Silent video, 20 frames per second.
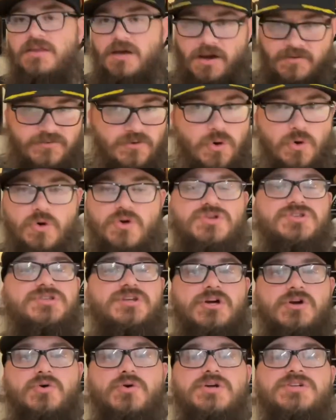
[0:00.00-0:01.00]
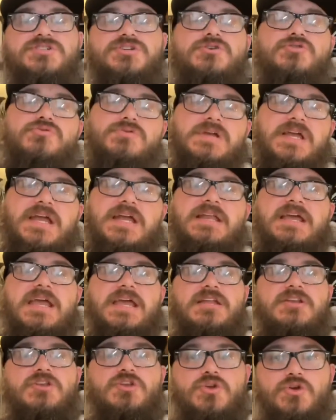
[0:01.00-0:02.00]
Of course, they're going to create
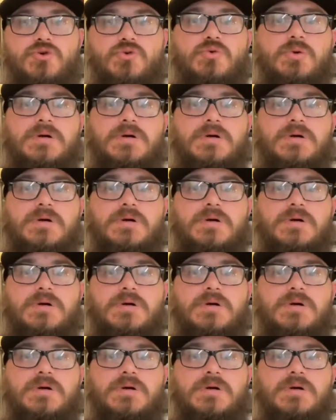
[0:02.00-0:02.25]
a new